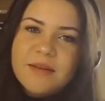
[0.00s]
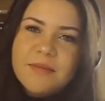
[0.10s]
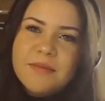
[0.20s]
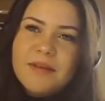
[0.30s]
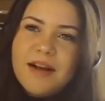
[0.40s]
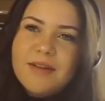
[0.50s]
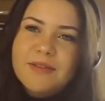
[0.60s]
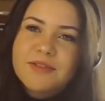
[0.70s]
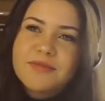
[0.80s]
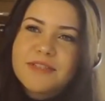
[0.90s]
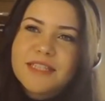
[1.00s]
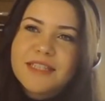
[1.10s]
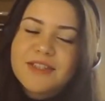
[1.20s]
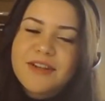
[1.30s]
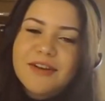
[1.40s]
I was
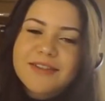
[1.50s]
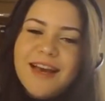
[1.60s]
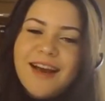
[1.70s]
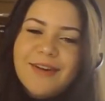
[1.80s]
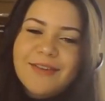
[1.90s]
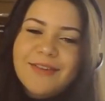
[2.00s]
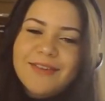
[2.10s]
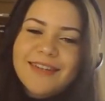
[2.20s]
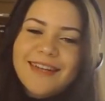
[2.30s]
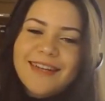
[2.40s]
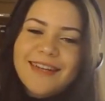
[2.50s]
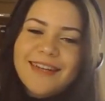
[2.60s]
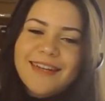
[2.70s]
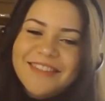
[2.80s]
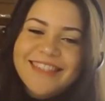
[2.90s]
really shocked how
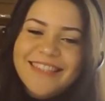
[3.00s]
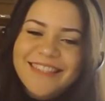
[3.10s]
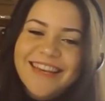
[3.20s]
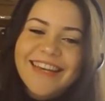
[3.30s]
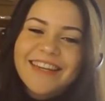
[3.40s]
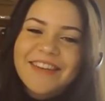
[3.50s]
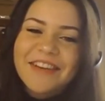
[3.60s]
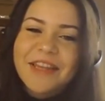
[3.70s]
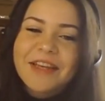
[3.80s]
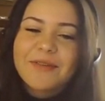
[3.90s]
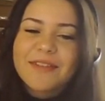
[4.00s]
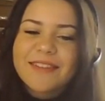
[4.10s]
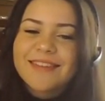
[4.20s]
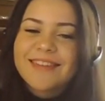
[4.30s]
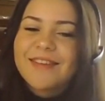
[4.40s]
kind of seriously they take you. I
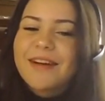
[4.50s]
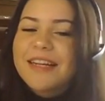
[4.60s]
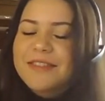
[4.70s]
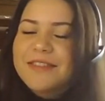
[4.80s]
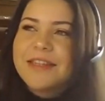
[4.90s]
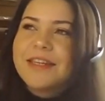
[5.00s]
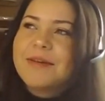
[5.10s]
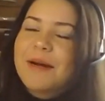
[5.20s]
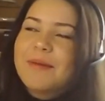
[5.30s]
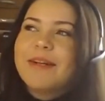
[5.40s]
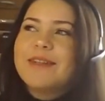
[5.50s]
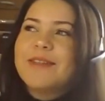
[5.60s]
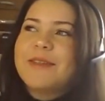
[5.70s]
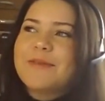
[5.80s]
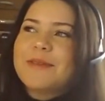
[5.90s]
think when I used to think about
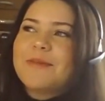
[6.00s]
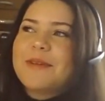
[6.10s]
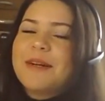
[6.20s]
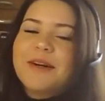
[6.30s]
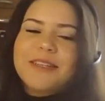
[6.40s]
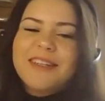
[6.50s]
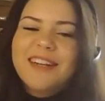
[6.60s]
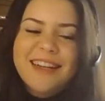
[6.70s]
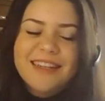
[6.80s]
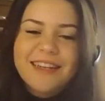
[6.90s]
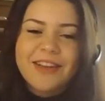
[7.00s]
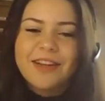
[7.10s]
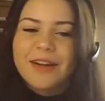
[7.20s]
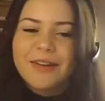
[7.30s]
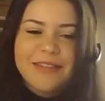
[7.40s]
apprenticeships and I'm like, oh, you're like,
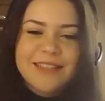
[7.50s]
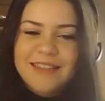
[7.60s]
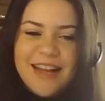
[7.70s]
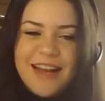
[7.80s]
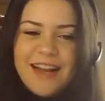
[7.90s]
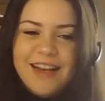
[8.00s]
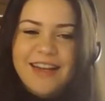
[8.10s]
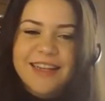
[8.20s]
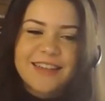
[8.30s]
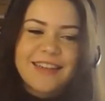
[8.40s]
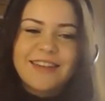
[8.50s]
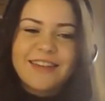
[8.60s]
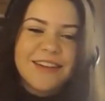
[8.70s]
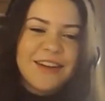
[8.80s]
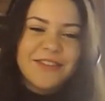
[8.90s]
the lowest there, like,
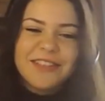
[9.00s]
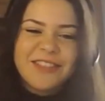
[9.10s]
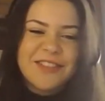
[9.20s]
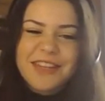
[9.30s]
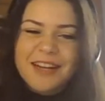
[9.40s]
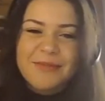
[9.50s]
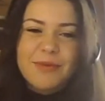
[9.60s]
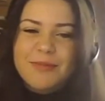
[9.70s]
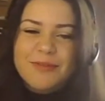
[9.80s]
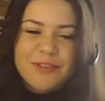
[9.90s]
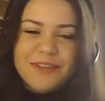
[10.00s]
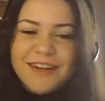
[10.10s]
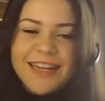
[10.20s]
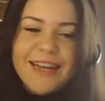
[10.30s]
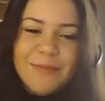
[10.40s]
you're just kind of probably running
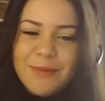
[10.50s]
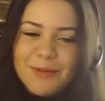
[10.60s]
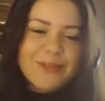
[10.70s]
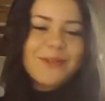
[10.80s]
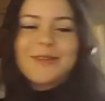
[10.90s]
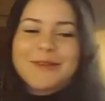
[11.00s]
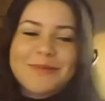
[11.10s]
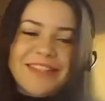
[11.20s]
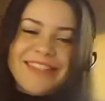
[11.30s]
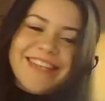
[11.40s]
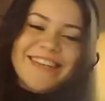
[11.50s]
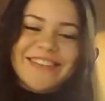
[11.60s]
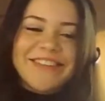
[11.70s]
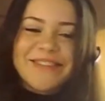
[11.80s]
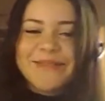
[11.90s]
around getting people's cups of
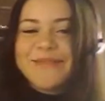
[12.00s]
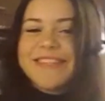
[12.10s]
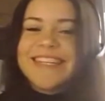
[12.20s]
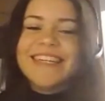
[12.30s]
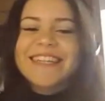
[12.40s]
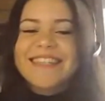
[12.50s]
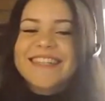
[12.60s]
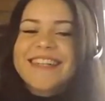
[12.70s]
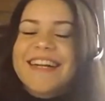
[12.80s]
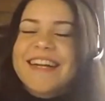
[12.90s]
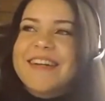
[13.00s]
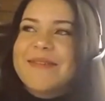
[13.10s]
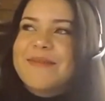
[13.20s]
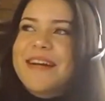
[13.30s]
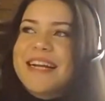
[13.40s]
teas or something.
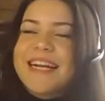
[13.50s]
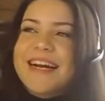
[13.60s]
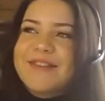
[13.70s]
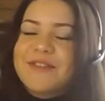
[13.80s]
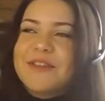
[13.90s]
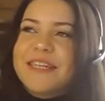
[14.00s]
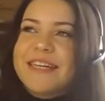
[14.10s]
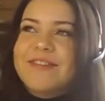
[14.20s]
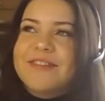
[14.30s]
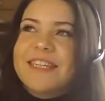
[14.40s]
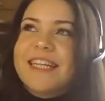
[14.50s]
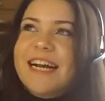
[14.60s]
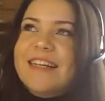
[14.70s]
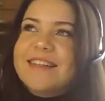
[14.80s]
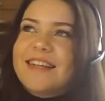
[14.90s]
And now I've done it, I've
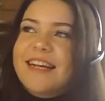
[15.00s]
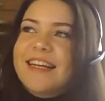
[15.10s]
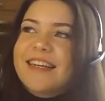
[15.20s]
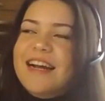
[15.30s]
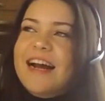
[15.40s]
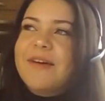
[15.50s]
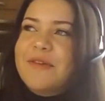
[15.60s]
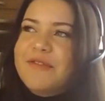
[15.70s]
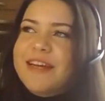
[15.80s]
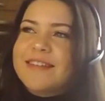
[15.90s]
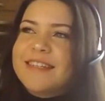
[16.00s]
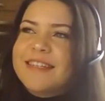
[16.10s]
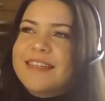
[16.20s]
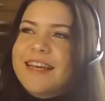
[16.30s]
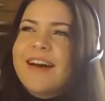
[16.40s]
realised like how
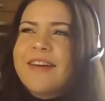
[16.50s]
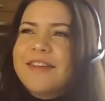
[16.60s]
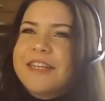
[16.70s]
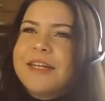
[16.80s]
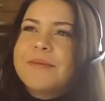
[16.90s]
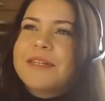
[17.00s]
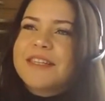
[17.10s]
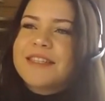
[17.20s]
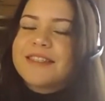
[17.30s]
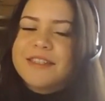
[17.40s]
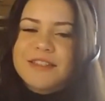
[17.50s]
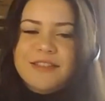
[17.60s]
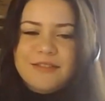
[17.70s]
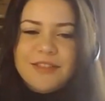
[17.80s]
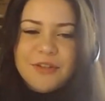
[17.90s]
invested they are in you, because
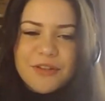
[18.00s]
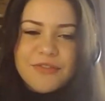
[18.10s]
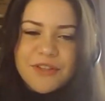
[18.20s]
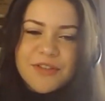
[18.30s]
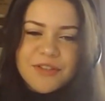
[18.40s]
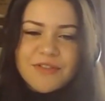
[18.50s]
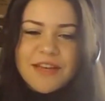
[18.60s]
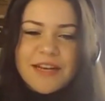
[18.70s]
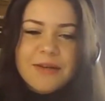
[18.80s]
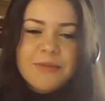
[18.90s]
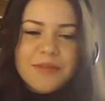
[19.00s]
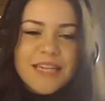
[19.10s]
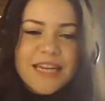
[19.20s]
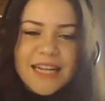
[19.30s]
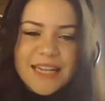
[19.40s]
you're the future of their
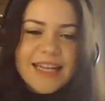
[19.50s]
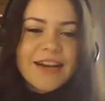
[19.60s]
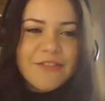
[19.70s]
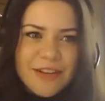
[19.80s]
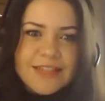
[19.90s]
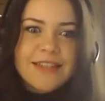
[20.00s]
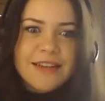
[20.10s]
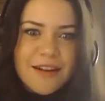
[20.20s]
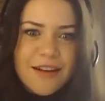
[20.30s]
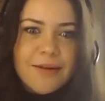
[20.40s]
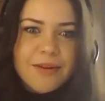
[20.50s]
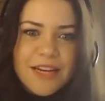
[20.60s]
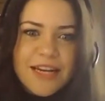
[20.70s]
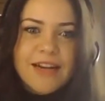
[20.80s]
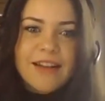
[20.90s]
company and they're investing a lot of
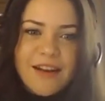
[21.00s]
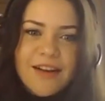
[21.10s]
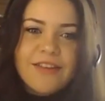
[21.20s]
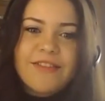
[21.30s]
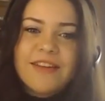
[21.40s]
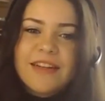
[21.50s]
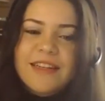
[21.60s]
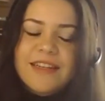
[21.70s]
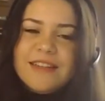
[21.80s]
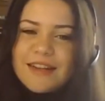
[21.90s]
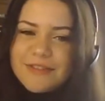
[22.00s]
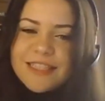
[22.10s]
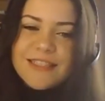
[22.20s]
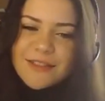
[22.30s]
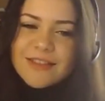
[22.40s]
money and a lot of like
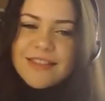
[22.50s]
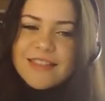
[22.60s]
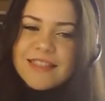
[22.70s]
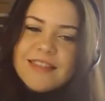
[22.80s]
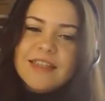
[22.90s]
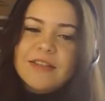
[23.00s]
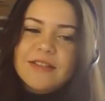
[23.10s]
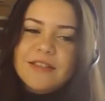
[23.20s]
resources into you.